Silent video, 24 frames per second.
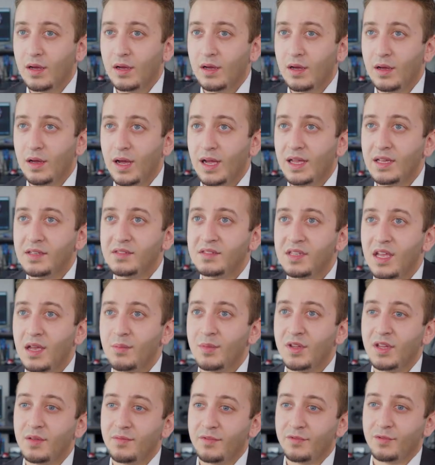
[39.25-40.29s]
I
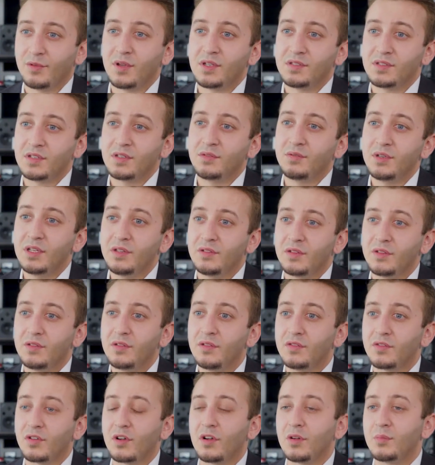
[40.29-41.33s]
examine them forensically to
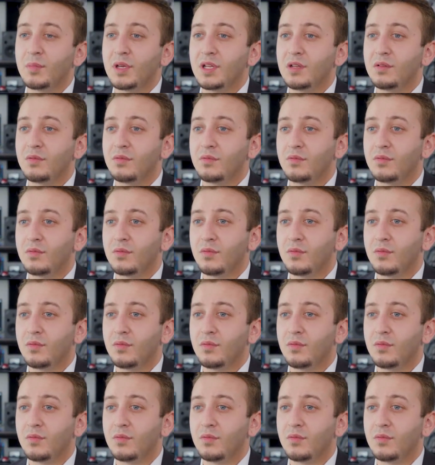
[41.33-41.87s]
determine